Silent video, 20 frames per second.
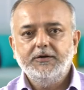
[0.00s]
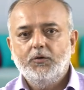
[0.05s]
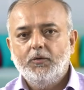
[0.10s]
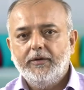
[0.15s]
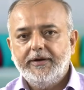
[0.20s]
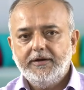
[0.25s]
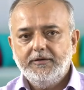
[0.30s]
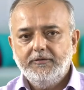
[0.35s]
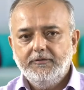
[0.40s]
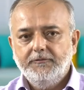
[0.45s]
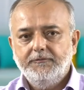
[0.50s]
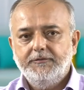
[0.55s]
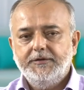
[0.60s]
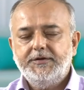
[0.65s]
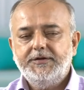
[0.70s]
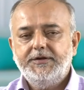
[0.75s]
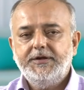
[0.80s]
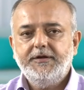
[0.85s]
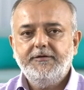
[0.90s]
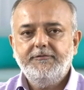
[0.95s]
going
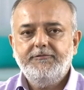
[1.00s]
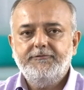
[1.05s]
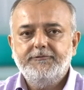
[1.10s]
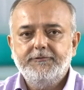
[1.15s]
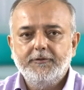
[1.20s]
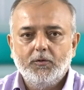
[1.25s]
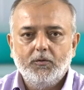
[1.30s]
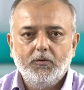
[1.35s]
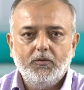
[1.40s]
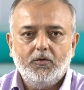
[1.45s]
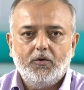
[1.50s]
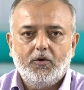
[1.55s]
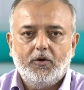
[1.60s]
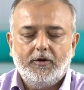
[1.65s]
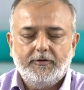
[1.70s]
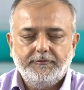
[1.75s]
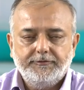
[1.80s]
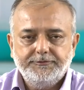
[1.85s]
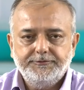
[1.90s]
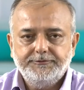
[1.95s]
with the flow
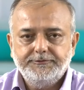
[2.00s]
of